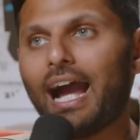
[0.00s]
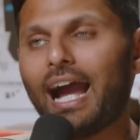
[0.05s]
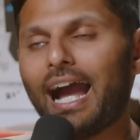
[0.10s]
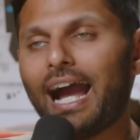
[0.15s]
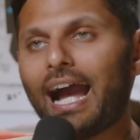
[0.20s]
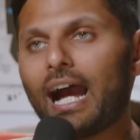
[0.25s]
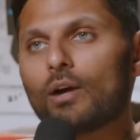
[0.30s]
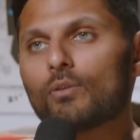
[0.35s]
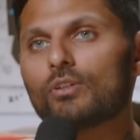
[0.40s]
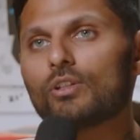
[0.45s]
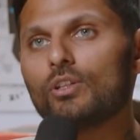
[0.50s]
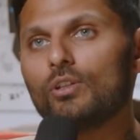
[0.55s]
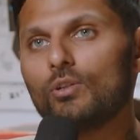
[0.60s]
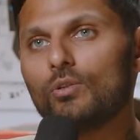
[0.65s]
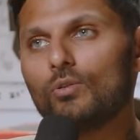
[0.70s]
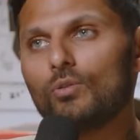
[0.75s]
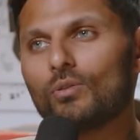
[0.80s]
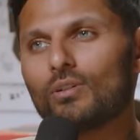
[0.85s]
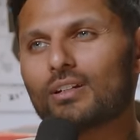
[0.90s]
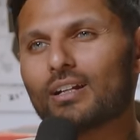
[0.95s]
how do
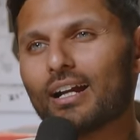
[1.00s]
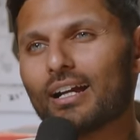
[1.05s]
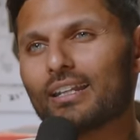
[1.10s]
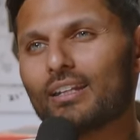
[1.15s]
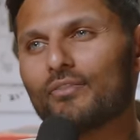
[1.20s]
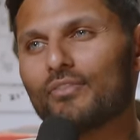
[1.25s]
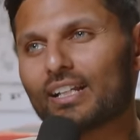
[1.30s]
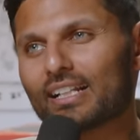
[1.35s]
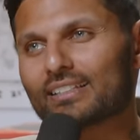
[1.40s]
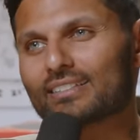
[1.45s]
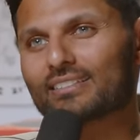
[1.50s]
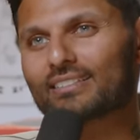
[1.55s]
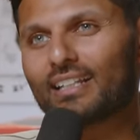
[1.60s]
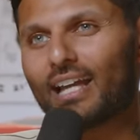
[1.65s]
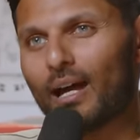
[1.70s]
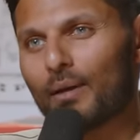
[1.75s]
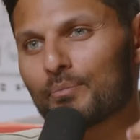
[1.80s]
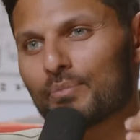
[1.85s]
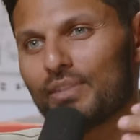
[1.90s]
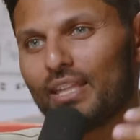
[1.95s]
you kind of
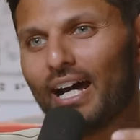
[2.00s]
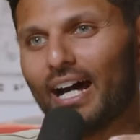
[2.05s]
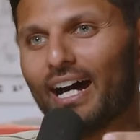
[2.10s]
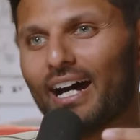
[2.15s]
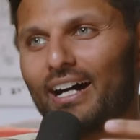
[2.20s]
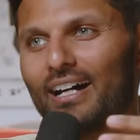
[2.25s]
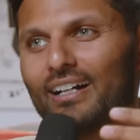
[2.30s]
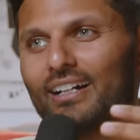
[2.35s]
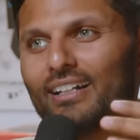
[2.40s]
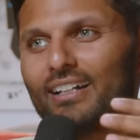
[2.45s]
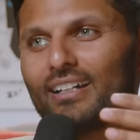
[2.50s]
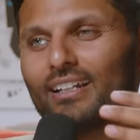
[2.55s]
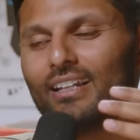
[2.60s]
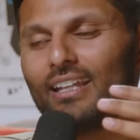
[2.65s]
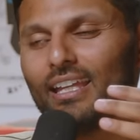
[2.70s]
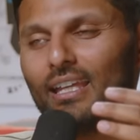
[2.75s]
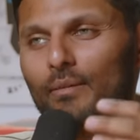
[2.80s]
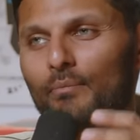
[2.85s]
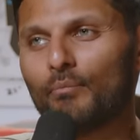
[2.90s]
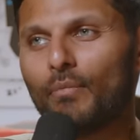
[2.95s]
accept that
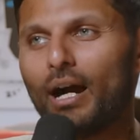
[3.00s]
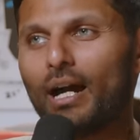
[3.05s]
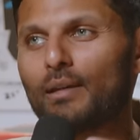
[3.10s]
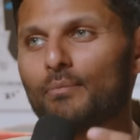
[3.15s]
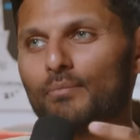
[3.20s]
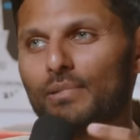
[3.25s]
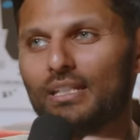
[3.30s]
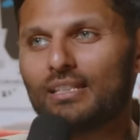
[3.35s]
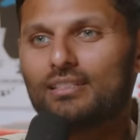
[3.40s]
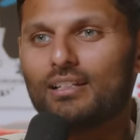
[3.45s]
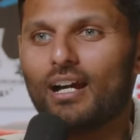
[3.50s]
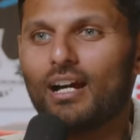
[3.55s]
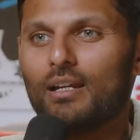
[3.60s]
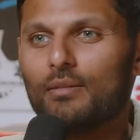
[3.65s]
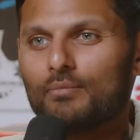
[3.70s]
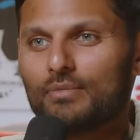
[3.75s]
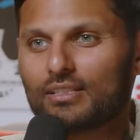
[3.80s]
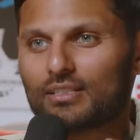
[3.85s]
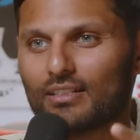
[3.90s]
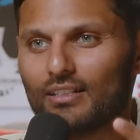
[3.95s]
it might be
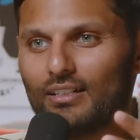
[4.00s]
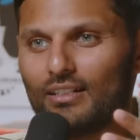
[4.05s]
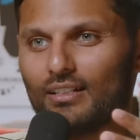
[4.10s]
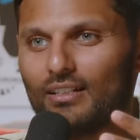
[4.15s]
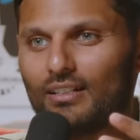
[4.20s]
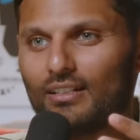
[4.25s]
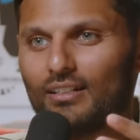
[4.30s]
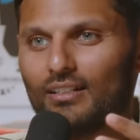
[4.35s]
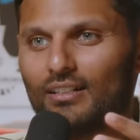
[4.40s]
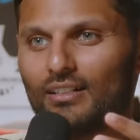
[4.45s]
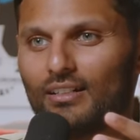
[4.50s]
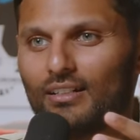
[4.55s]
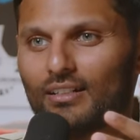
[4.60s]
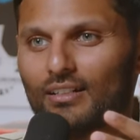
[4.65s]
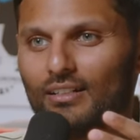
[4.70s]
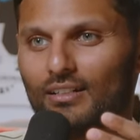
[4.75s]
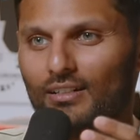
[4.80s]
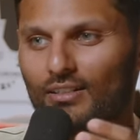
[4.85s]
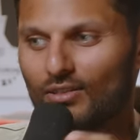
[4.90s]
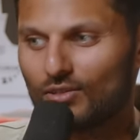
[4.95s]
time to
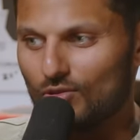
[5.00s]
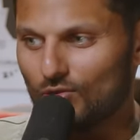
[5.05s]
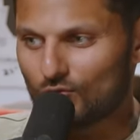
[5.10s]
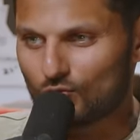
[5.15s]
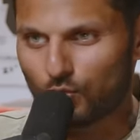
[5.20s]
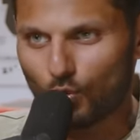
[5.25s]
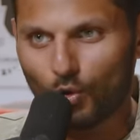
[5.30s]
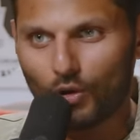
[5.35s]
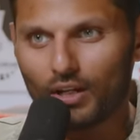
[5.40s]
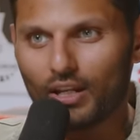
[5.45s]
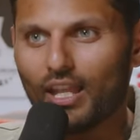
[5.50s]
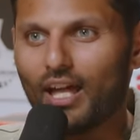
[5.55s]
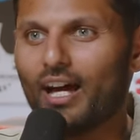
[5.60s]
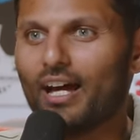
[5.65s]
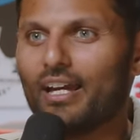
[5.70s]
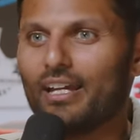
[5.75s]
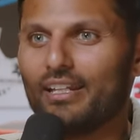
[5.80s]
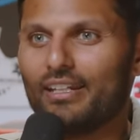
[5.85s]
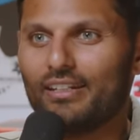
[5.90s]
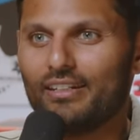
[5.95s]
draw a
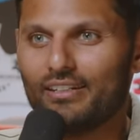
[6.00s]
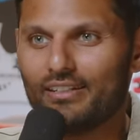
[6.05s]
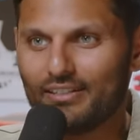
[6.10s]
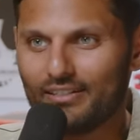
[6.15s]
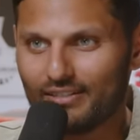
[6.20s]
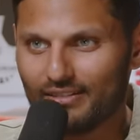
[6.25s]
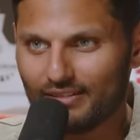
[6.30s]
line,